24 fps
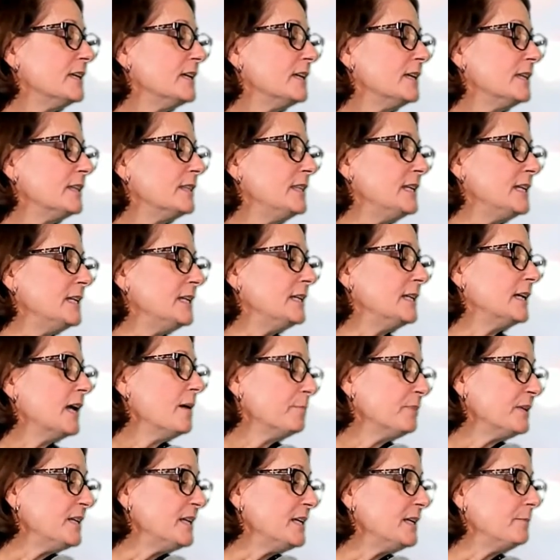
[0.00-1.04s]
The
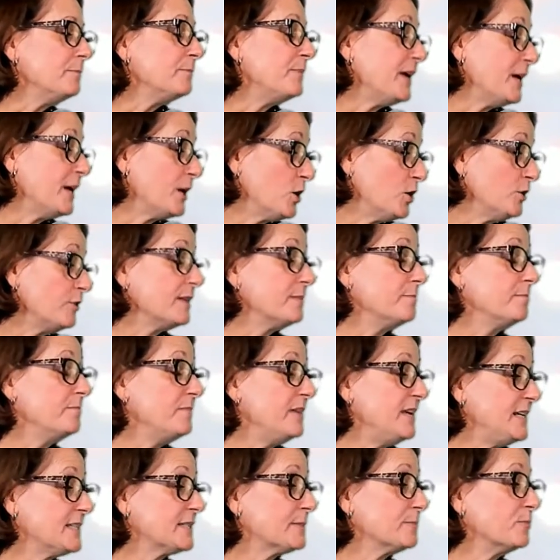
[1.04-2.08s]
company Bayer that
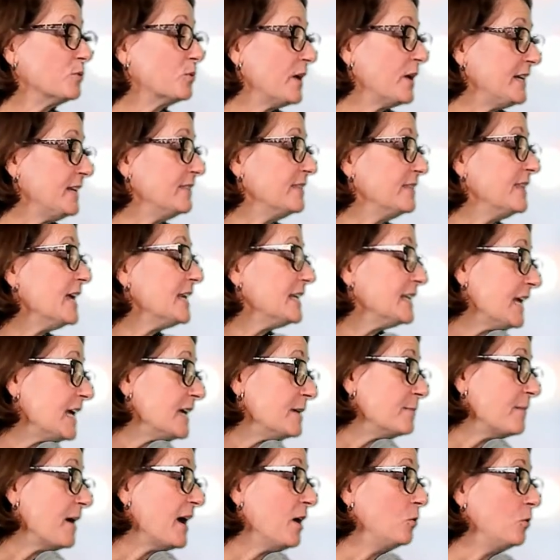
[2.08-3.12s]
makes Mirena then
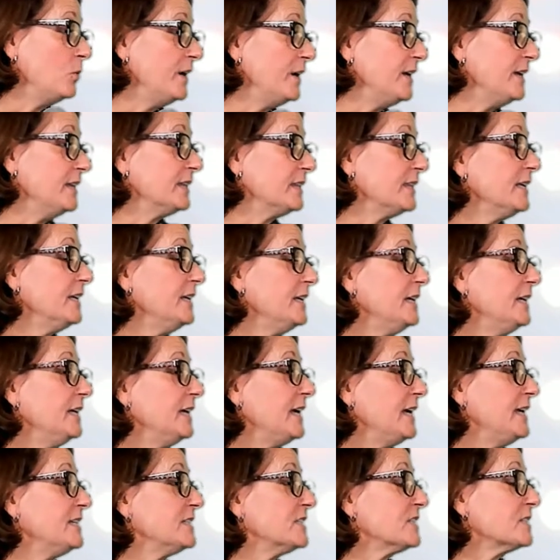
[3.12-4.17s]
came out with
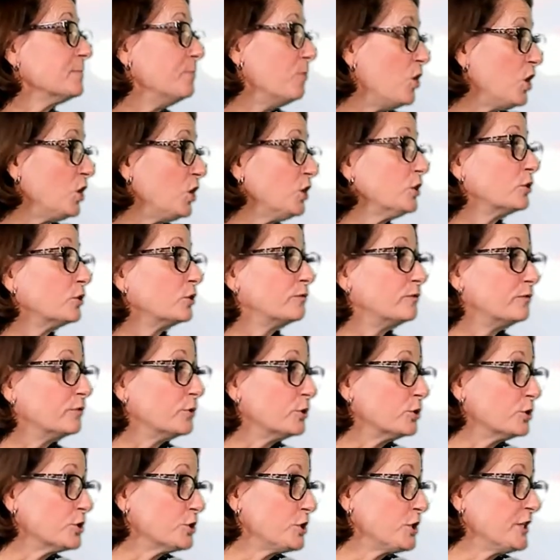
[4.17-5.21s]
a smaller
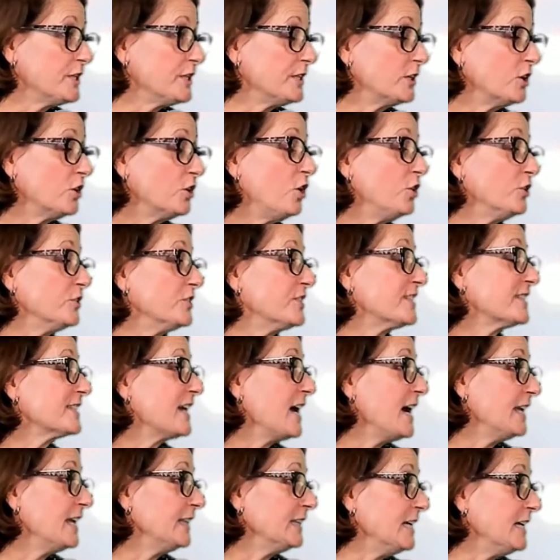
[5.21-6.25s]
version called
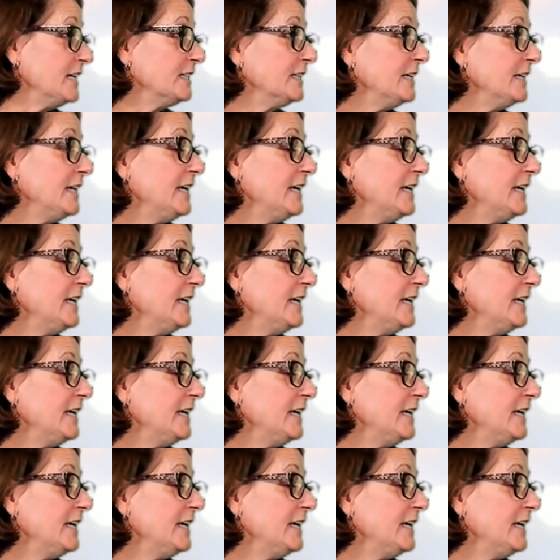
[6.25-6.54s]
Skyla.